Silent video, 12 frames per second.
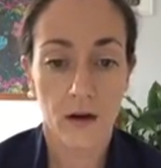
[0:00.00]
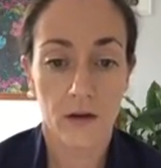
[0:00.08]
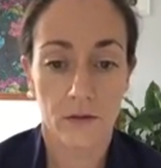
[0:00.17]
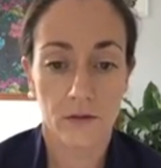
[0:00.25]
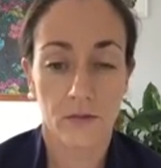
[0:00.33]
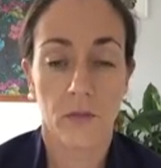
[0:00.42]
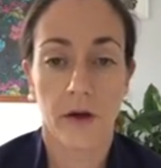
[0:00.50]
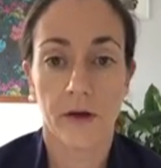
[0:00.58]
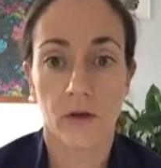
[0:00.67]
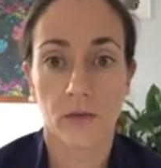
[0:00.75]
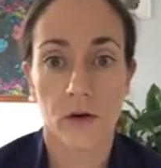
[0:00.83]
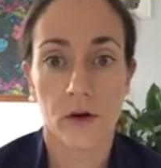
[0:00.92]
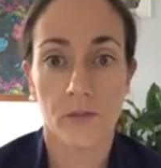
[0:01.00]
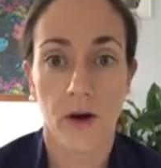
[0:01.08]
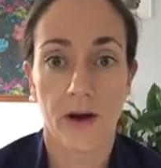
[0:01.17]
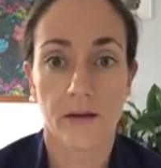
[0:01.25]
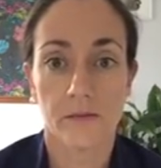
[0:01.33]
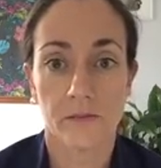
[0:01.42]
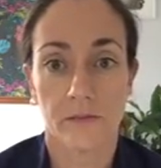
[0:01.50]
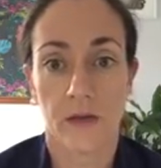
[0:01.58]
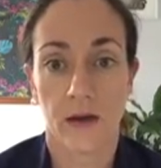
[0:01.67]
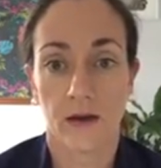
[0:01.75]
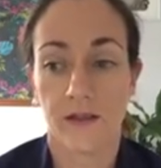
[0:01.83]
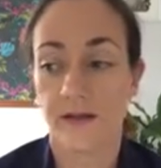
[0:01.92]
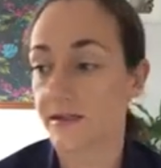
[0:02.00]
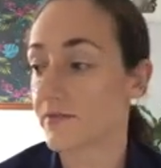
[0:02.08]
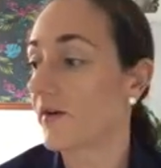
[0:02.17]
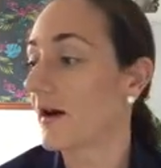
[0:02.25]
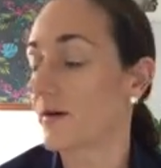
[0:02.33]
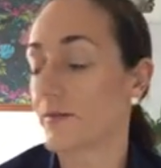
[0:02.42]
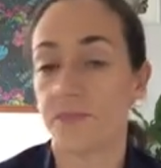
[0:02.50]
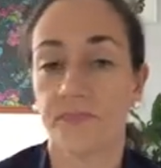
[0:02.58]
on-road prac thus far.